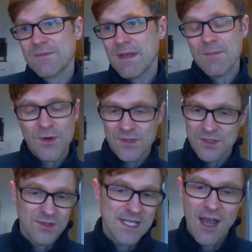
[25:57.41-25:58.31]
People
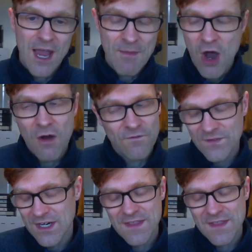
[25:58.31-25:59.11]
took time off,